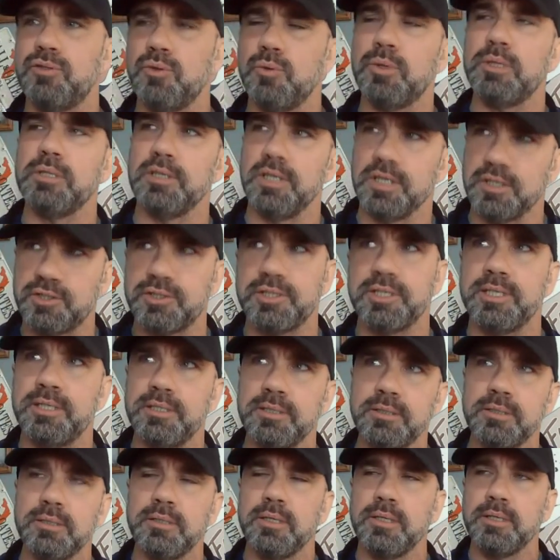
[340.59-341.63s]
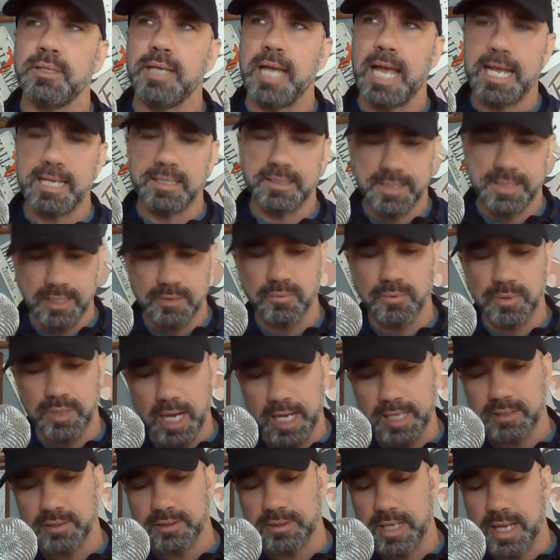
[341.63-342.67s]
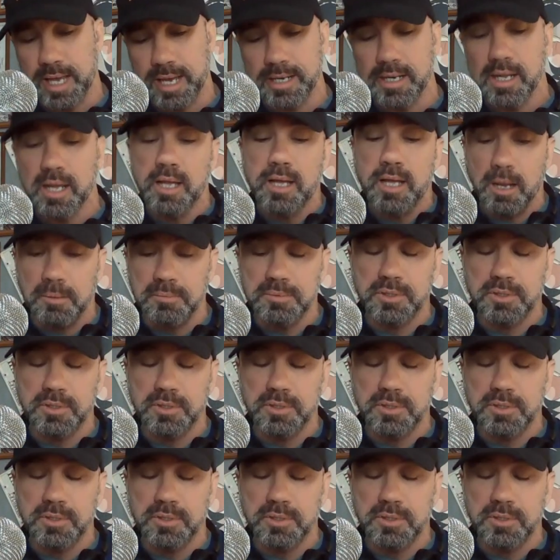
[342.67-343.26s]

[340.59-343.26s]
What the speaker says: Tua listened and did what I said.